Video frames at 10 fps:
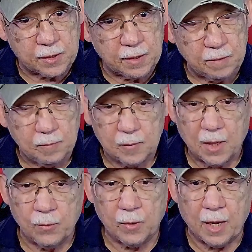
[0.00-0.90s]
in
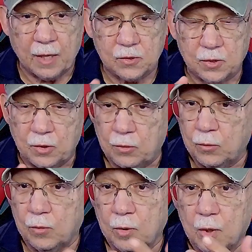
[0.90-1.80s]
i will ask
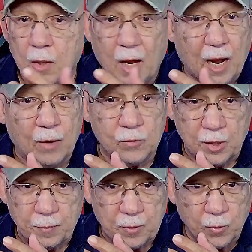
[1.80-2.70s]
you how
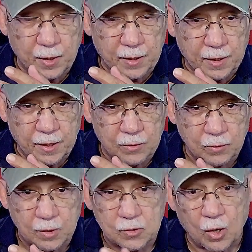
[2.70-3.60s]
deep you want to get
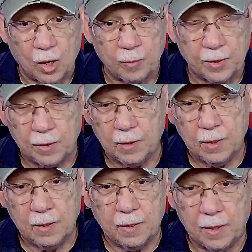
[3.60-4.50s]
into this hobby
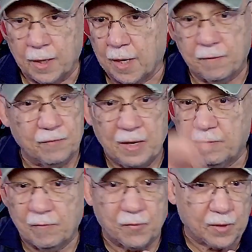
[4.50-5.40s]
and i
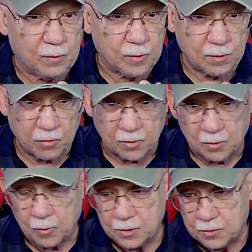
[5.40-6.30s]
even forget what the
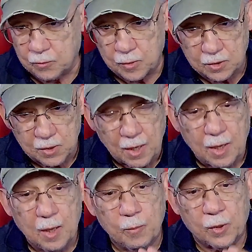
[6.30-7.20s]
third question was
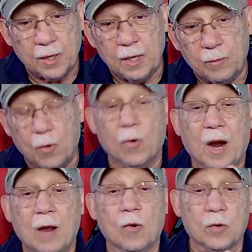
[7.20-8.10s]
but anyway or
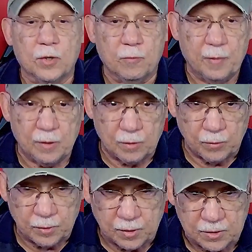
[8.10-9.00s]
how long you've been
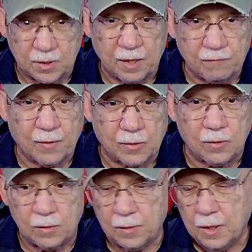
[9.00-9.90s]
doing this if at
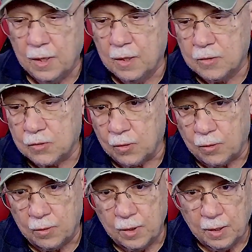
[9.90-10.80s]
all
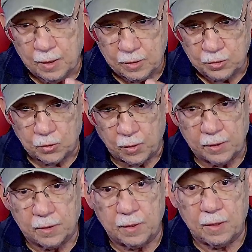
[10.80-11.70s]
so
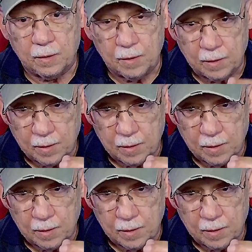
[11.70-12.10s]
join the